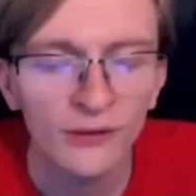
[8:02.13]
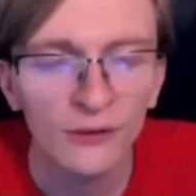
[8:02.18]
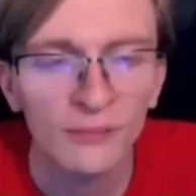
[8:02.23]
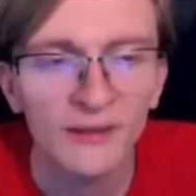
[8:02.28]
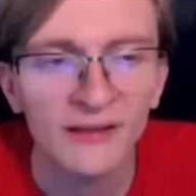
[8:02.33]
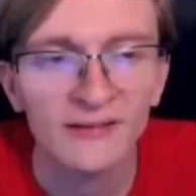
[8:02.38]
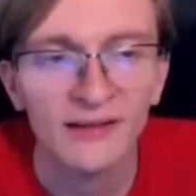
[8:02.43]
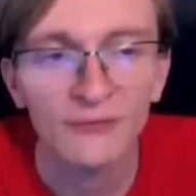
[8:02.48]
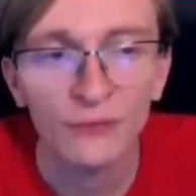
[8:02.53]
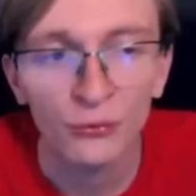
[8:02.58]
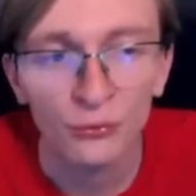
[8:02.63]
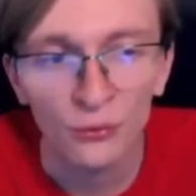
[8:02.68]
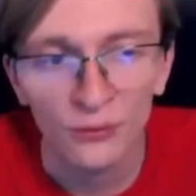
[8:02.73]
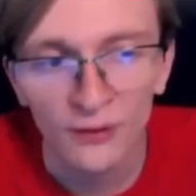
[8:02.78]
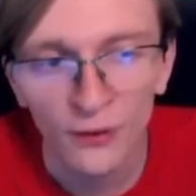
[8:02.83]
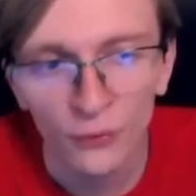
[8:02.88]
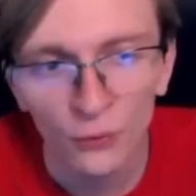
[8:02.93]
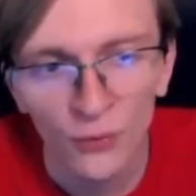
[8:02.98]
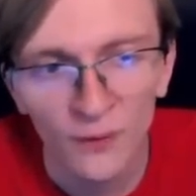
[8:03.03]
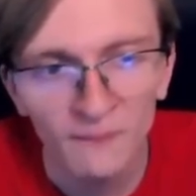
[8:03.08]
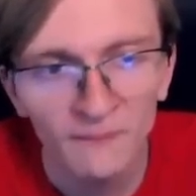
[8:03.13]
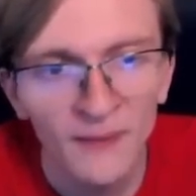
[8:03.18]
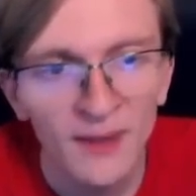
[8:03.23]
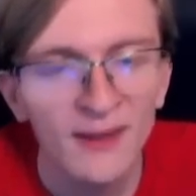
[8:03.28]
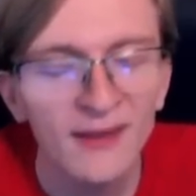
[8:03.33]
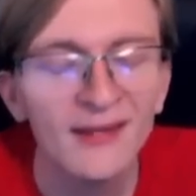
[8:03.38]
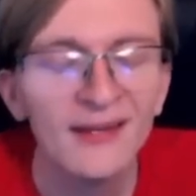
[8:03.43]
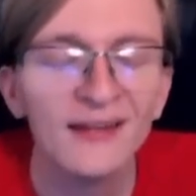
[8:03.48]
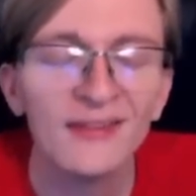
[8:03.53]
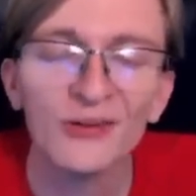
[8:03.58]
means they have to throw another one.
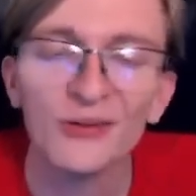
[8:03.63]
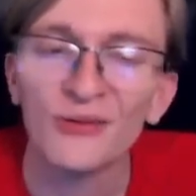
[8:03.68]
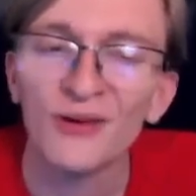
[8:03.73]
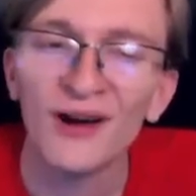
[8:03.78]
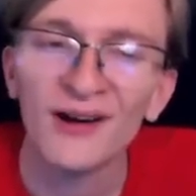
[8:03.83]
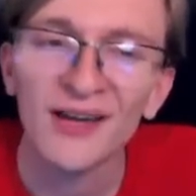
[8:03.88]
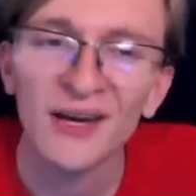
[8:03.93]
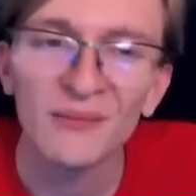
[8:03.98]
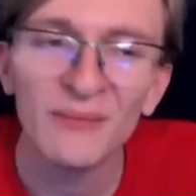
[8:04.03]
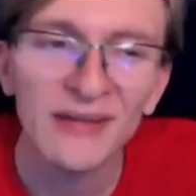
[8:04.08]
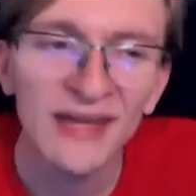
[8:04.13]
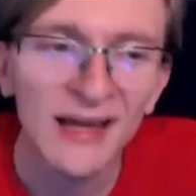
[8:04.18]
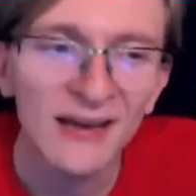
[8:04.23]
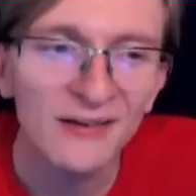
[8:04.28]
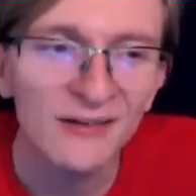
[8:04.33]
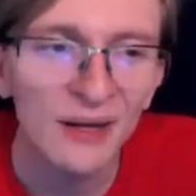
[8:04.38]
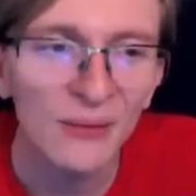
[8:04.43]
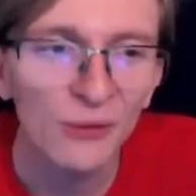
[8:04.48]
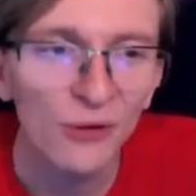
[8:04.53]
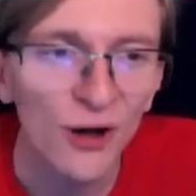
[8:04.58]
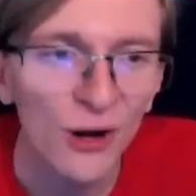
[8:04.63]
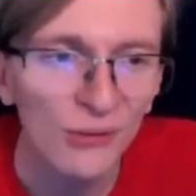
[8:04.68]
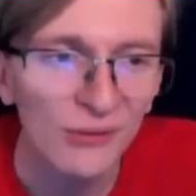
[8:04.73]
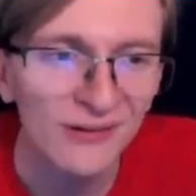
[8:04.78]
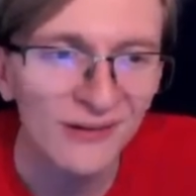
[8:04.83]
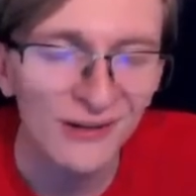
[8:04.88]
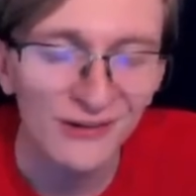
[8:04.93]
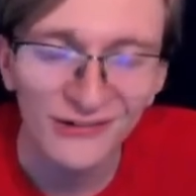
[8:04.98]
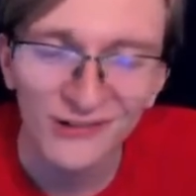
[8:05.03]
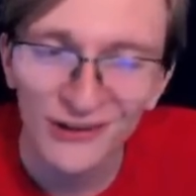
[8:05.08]
They're not going to be at double Aqua
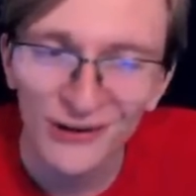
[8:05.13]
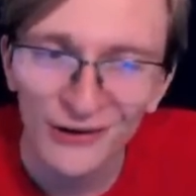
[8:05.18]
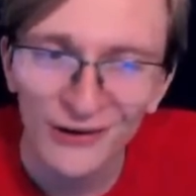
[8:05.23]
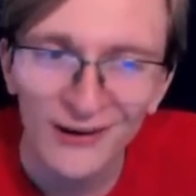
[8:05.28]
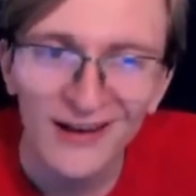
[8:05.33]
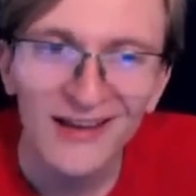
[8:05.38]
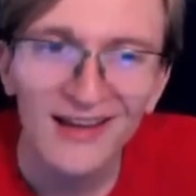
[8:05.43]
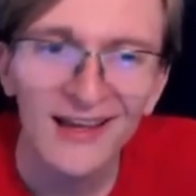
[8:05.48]
Tails here,